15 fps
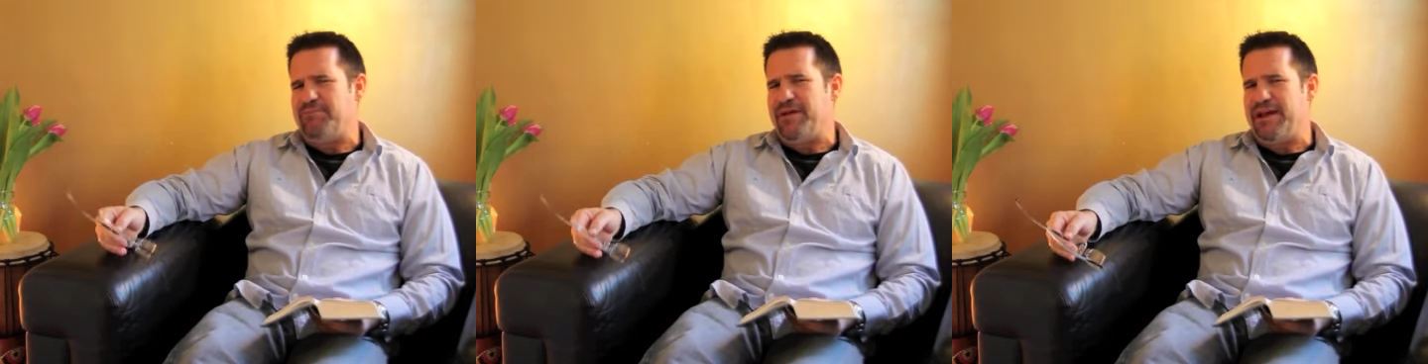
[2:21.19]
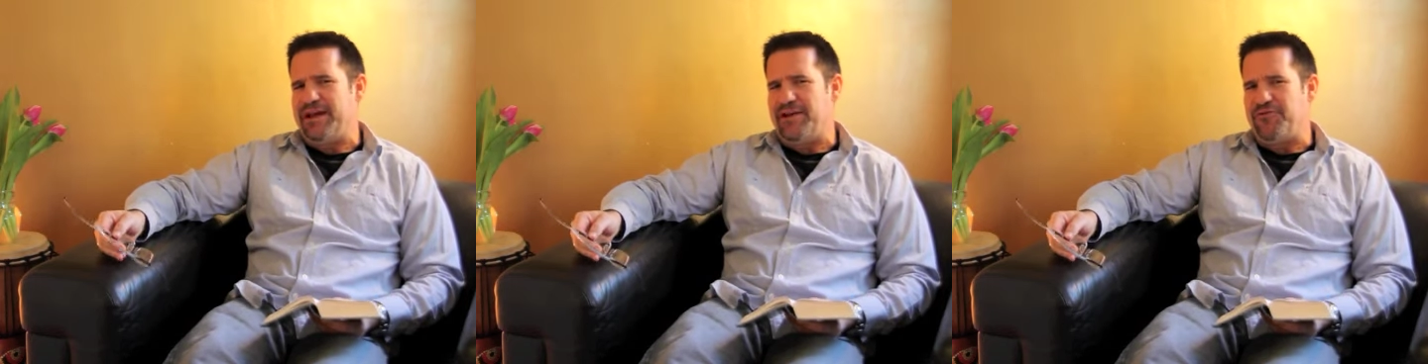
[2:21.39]

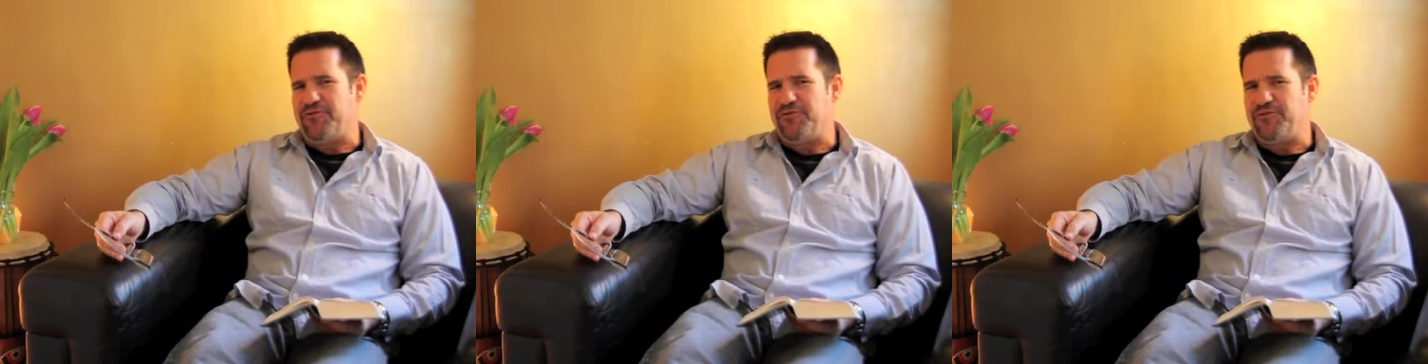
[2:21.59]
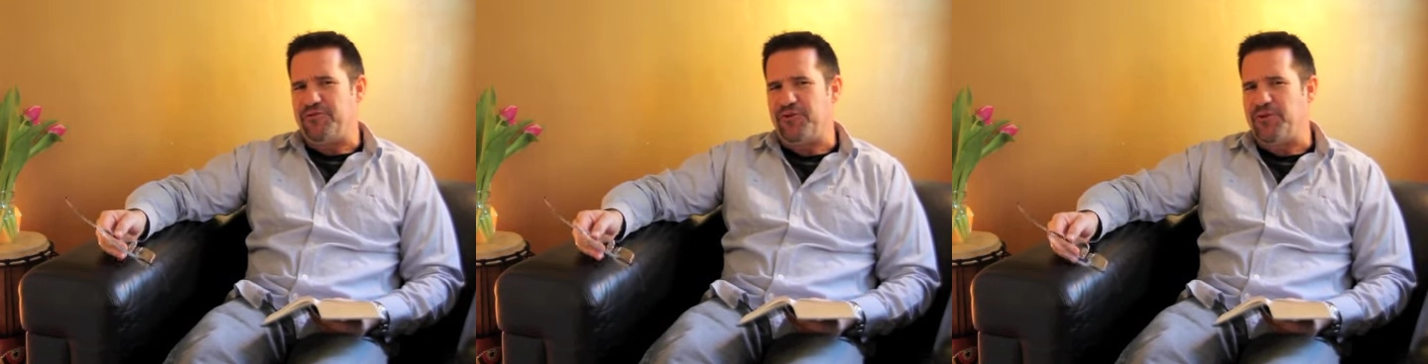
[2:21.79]
man
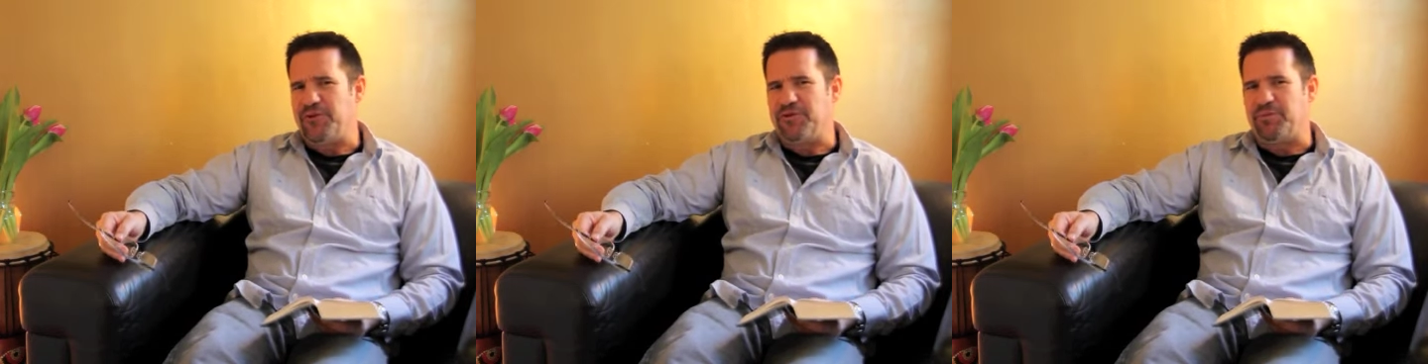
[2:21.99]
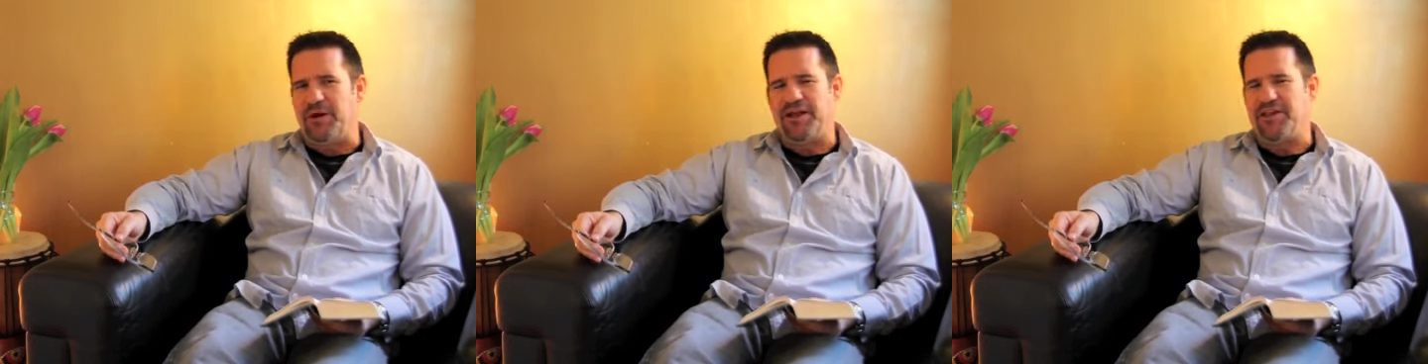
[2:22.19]

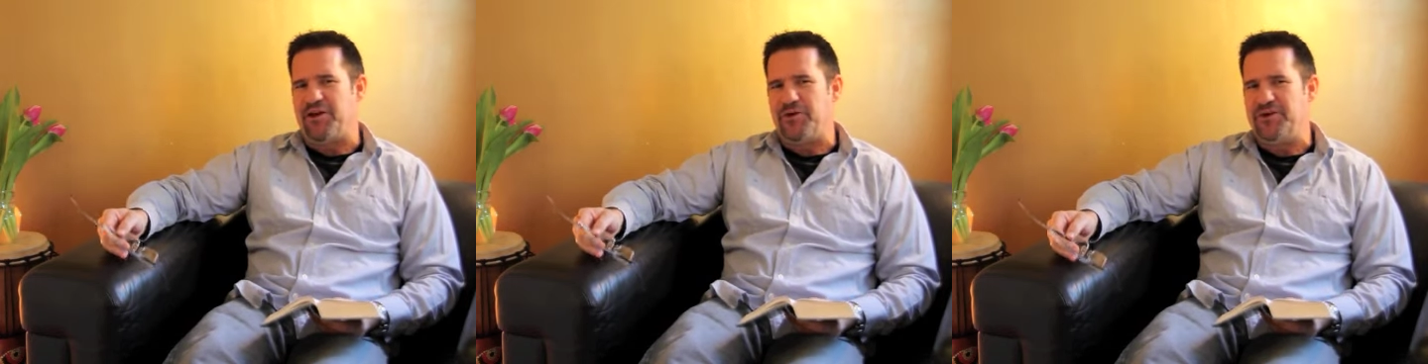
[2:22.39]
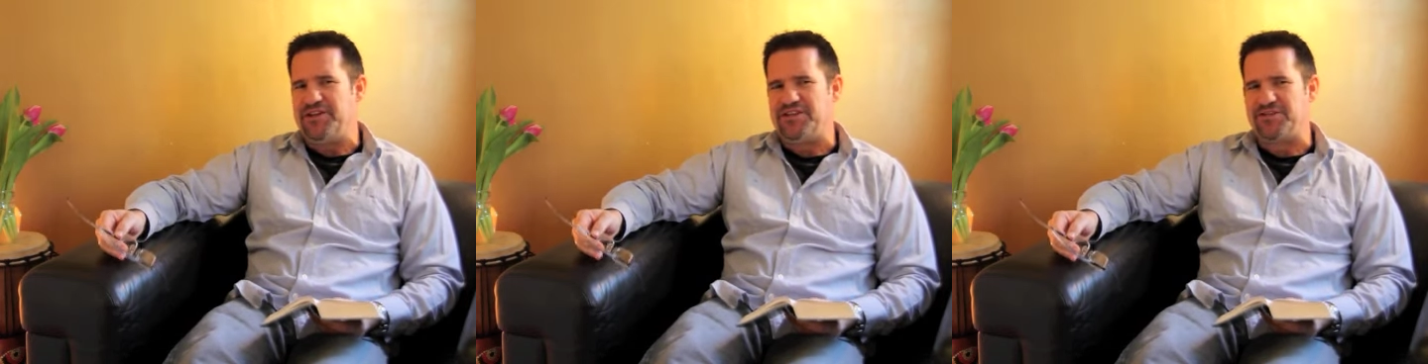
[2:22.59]
filled by the
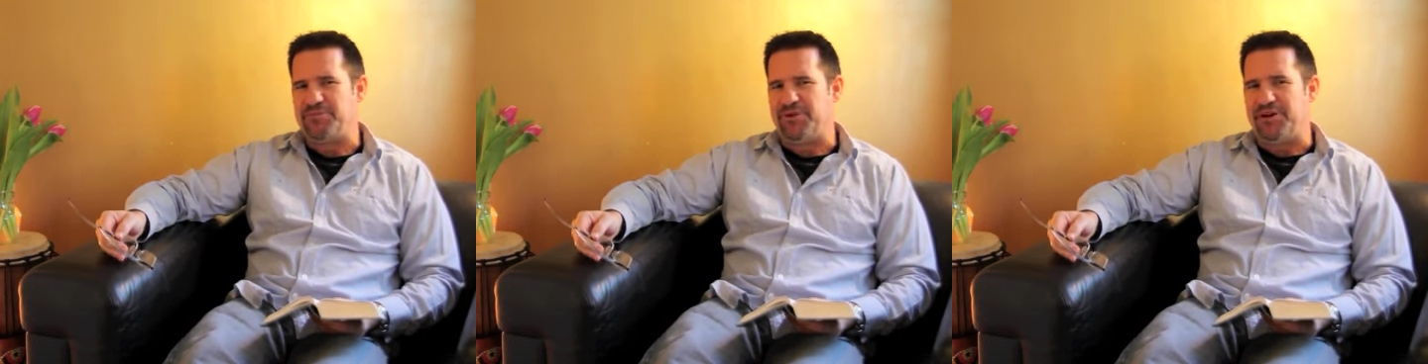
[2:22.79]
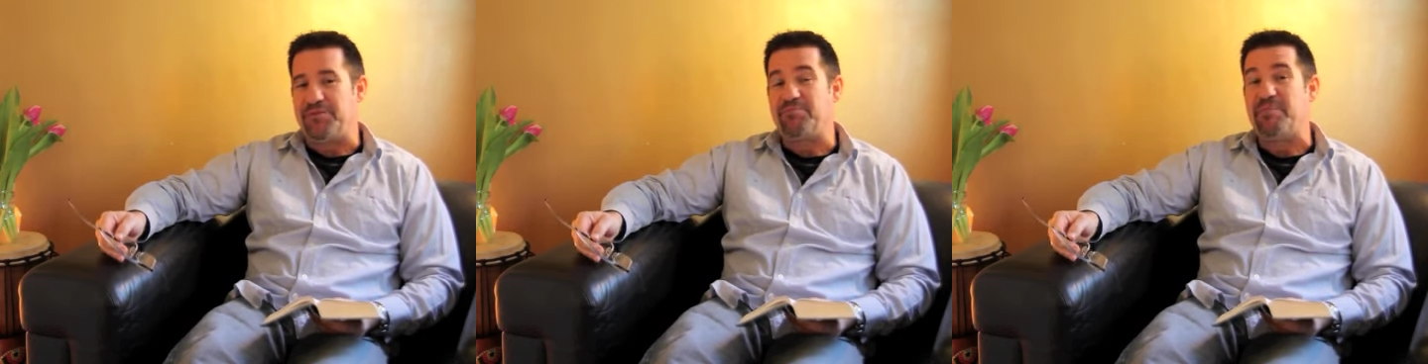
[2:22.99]
Holy
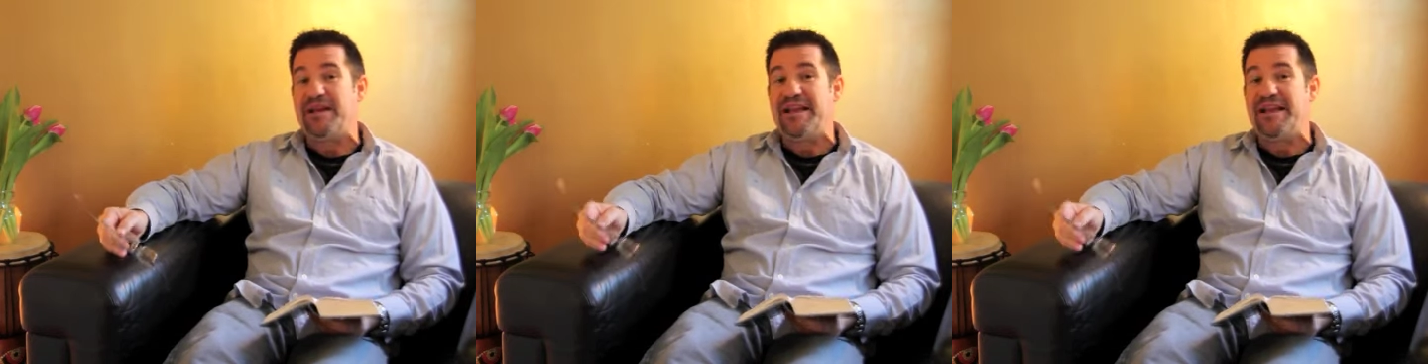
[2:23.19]
Spirit,